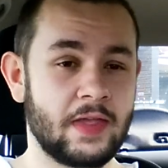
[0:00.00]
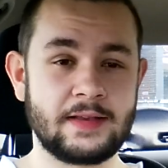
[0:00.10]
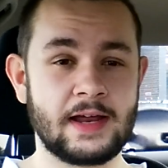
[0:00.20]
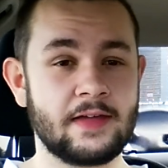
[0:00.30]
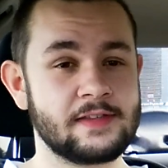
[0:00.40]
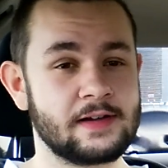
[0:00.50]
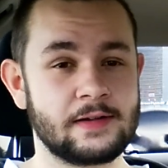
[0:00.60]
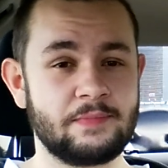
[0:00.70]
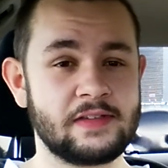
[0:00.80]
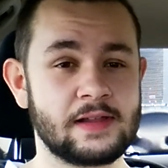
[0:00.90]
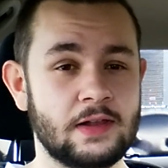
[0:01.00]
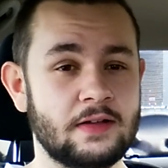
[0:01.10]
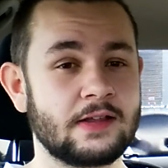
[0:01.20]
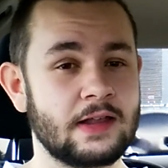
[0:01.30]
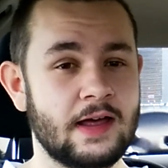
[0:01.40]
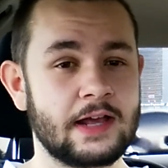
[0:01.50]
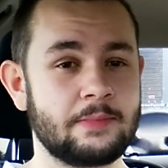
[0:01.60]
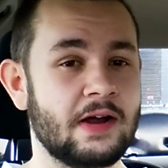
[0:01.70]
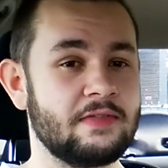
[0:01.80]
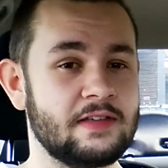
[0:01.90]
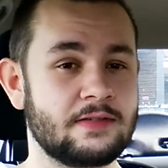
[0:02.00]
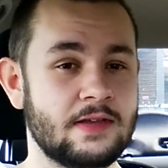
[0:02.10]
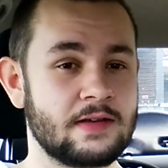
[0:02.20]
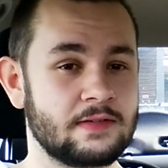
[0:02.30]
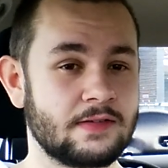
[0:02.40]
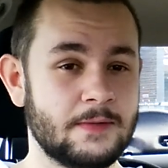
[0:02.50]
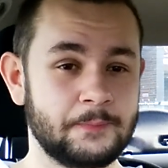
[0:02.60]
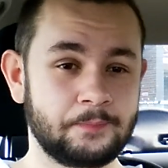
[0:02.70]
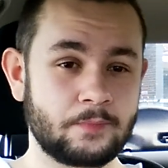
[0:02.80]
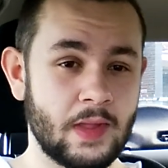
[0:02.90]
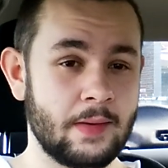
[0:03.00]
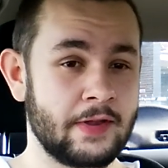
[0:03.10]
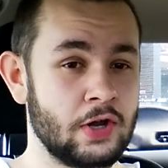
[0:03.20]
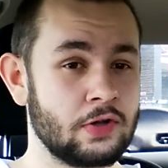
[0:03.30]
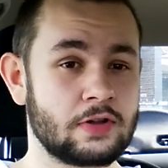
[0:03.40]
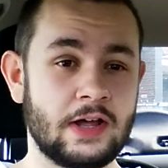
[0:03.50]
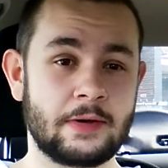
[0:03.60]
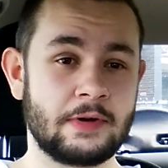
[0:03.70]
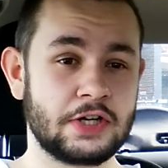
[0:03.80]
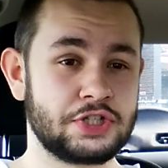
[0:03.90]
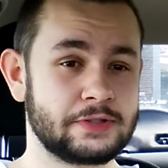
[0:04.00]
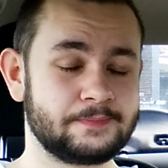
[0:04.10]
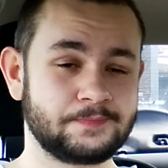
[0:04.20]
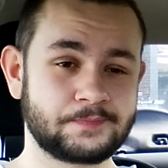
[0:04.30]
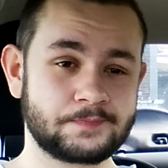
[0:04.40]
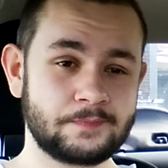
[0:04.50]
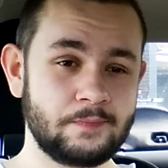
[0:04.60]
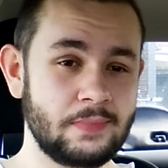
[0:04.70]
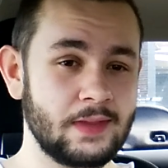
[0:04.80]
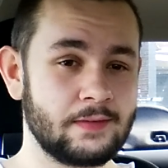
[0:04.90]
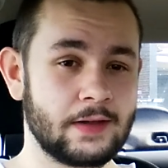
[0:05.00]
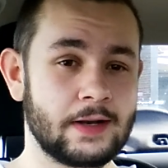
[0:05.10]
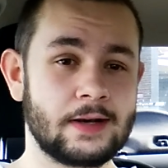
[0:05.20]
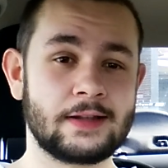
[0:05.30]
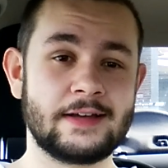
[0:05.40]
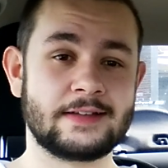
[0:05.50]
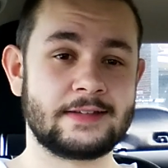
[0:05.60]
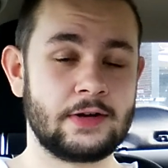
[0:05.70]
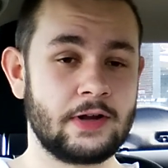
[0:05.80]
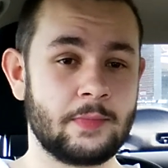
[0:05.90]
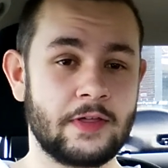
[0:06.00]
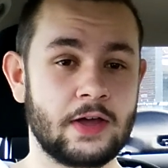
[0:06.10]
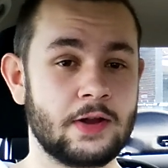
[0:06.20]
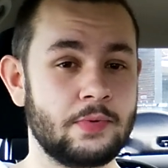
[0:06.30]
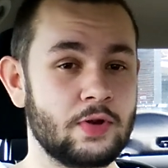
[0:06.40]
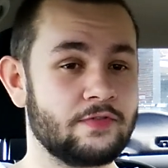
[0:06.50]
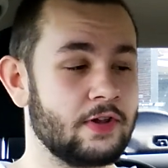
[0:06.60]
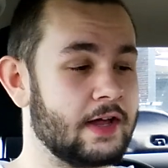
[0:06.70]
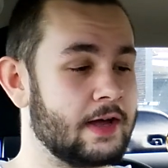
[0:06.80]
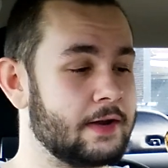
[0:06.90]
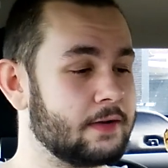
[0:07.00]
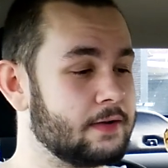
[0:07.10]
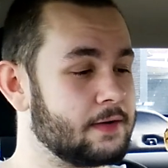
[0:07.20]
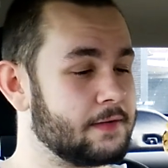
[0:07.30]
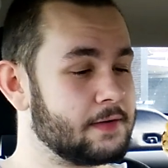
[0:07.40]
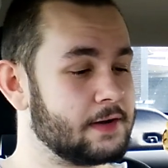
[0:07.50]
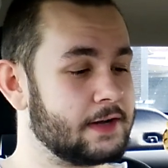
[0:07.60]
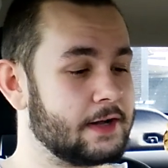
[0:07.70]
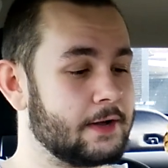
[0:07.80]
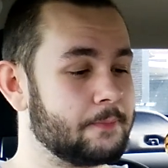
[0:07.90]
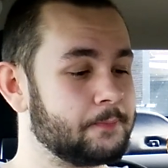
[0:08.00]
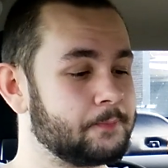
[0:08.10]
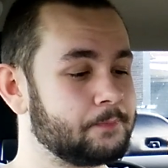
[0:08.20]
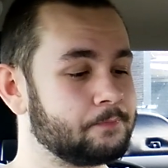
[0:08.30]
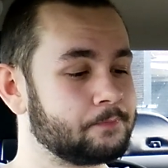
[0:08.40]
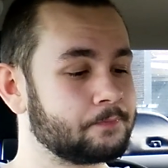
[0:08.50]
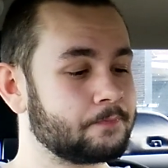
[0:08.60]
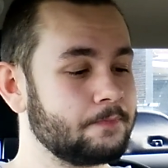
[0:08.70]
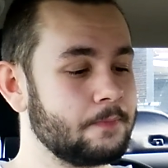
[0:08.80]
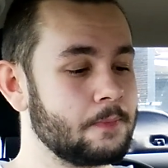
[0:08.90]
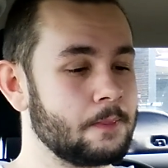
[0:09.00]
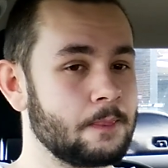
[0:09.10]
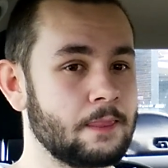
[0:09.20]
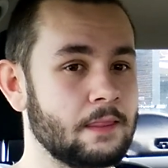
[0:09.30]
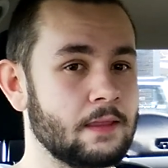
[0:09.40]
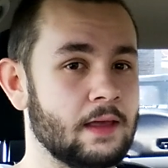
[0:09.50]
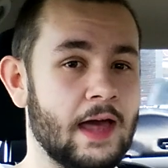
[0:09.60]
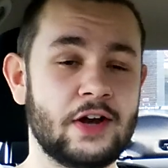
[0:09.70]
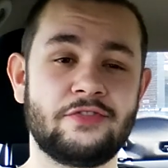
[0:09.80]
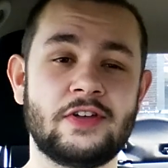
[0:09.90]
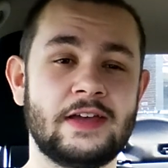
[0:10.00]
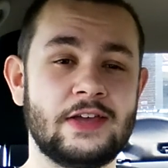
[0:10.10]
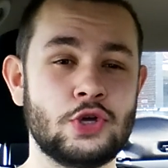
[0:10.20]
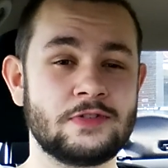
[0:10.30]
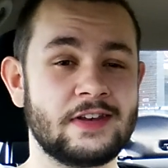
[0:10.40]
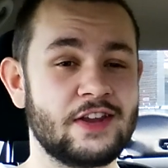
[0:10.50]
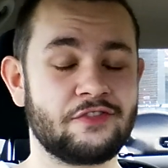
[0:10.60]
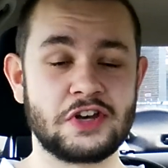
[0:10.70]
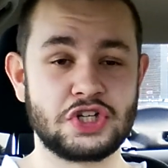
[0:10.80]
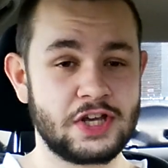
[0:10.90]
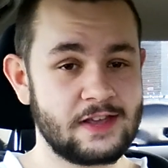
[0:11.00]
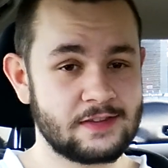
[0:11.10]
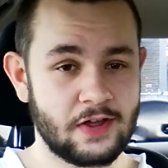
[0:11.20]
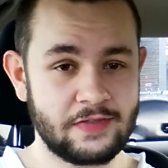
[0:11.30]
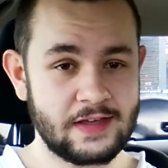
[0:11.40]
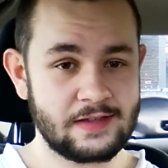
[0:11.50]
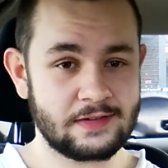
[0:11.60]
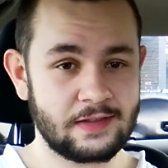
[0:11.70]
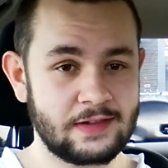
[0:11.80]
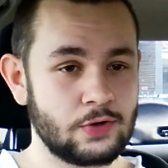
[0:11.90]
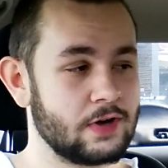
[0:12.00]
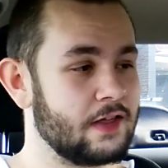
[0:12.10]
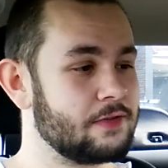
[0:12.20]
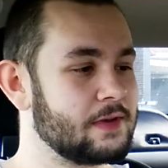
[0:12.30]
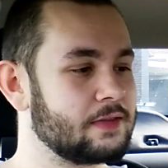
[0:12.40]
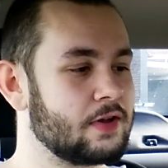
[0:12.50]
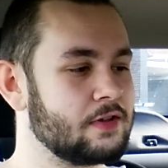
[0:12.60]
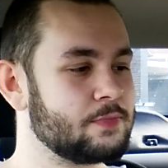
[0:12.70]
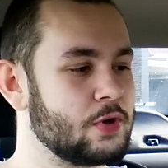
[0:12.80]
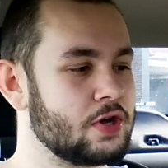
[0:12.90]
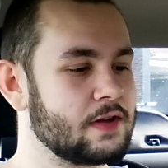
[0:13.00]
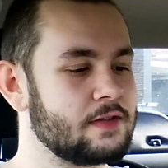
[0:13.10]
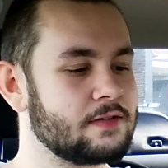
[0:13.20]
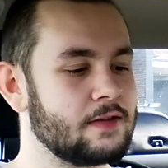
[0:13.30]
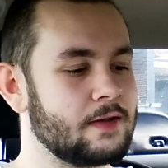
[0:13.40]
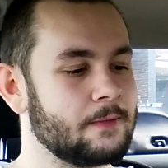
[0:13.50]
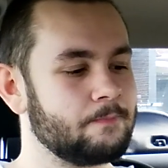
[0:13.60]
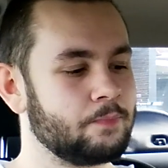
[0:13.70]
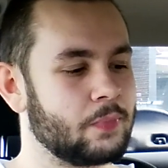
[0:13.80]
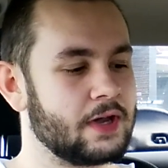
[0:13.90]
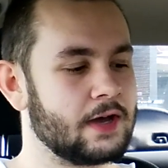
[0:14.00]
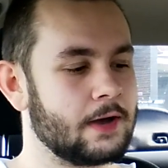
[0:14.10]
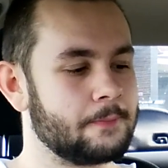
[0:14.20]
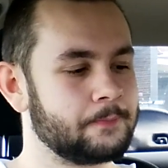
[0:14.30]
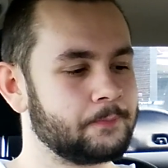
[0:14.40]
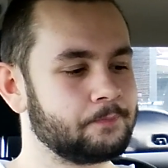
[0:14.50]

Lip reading: and yeah, there's a lot to like about these things. They don't look like much. They got an ugly exterior, but they got a beautiful heart. Um, I don't know if they use a different cheese on these than they do at other McDonald's burgers, but